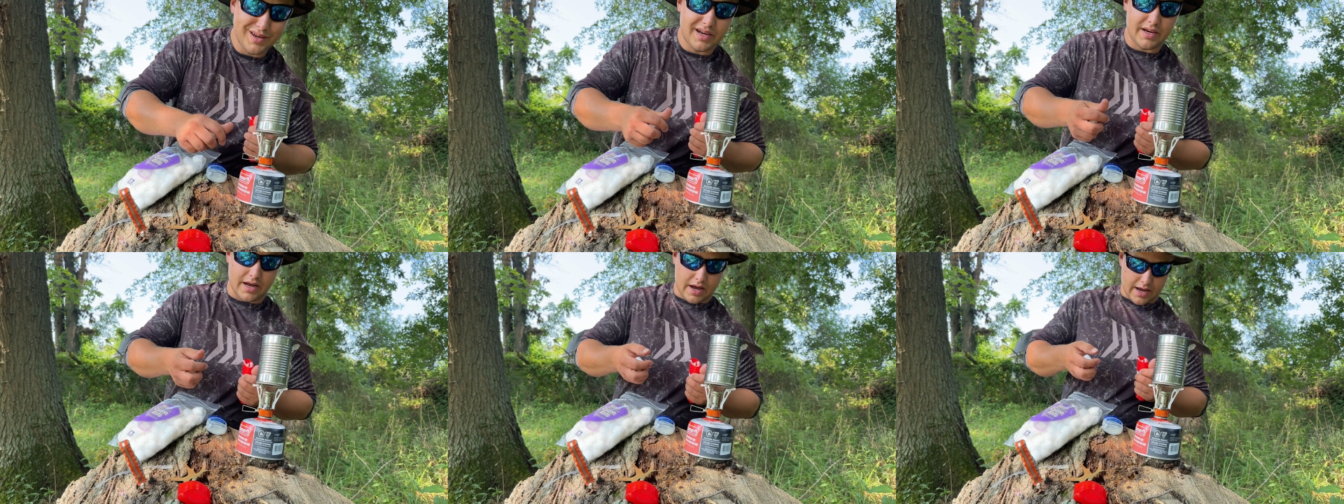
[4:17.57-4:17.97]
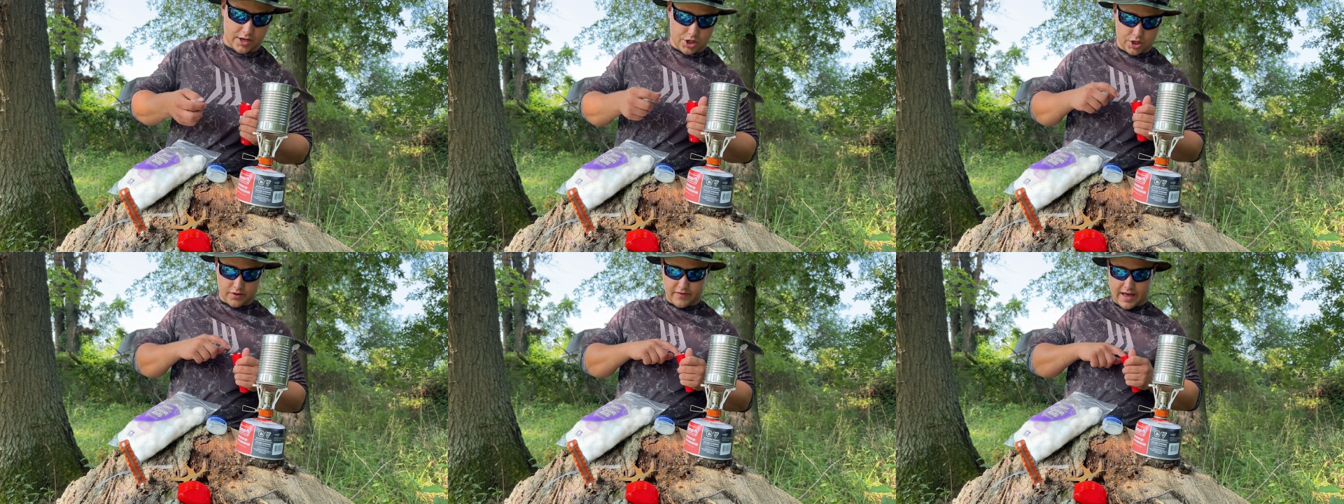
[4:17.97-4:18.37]
Now I
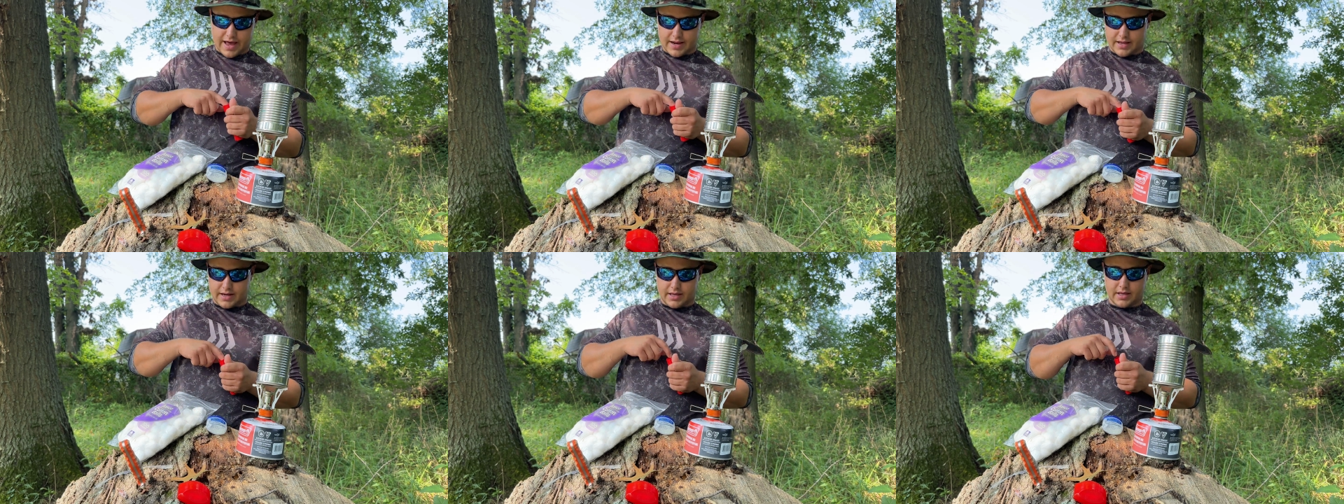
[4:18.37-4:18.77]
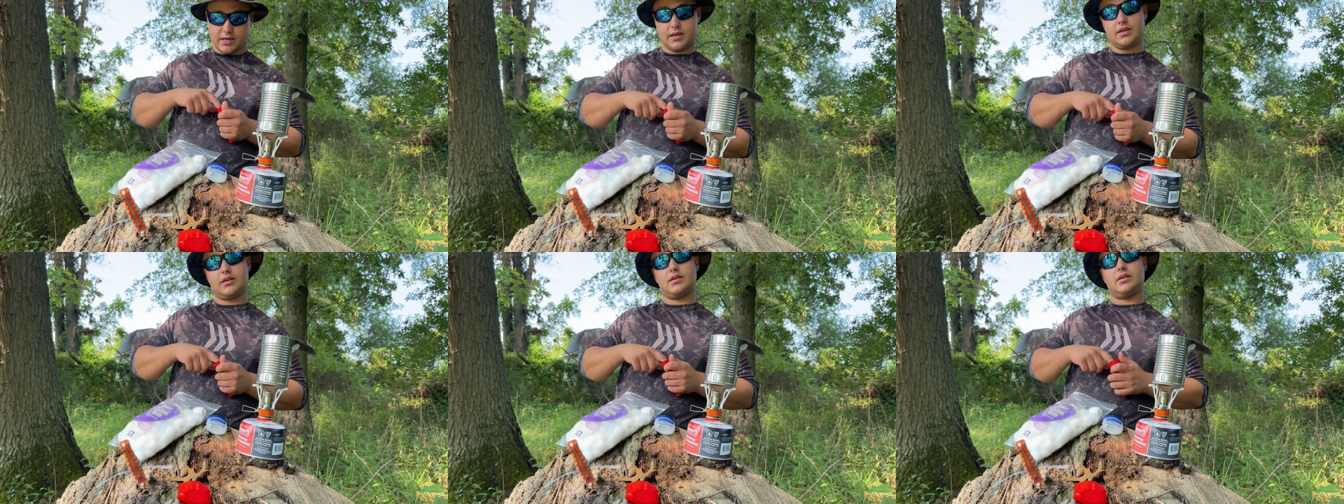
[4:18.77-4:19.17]
could have added
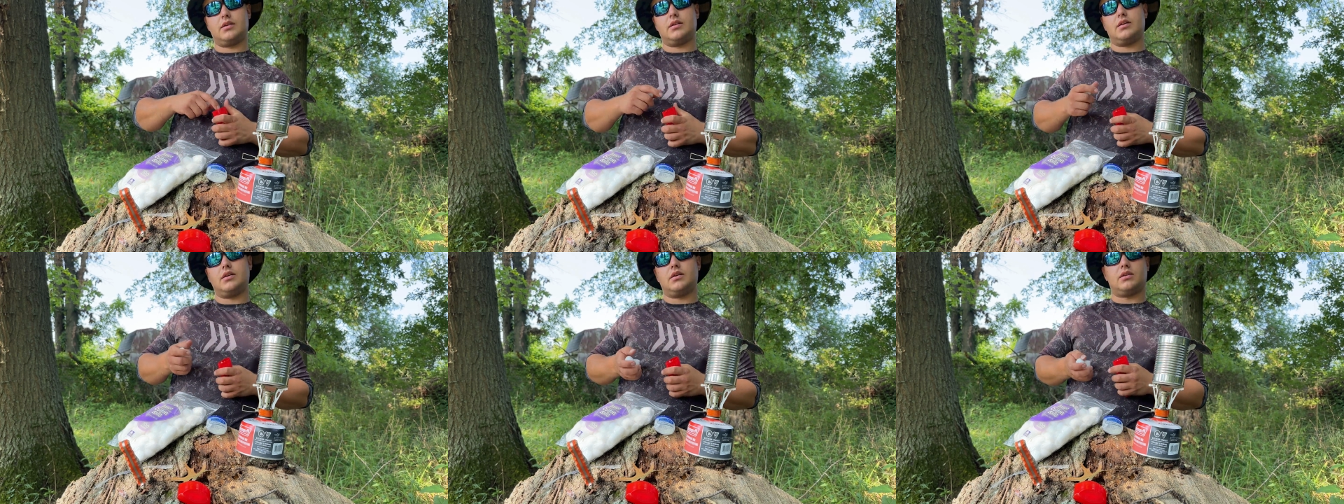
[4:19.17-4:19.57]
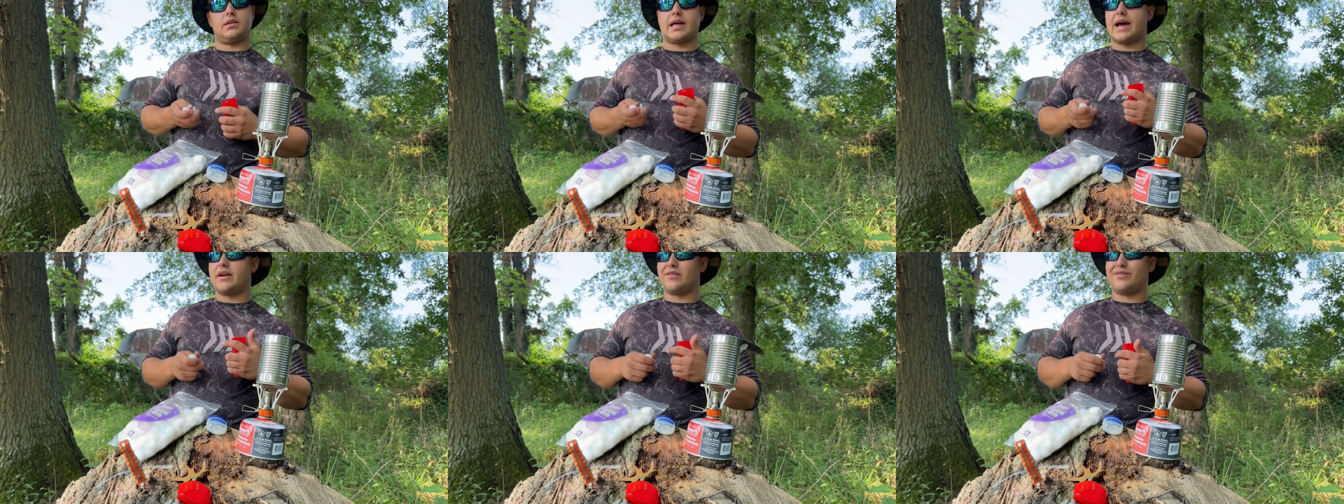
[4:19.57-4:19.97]
lighter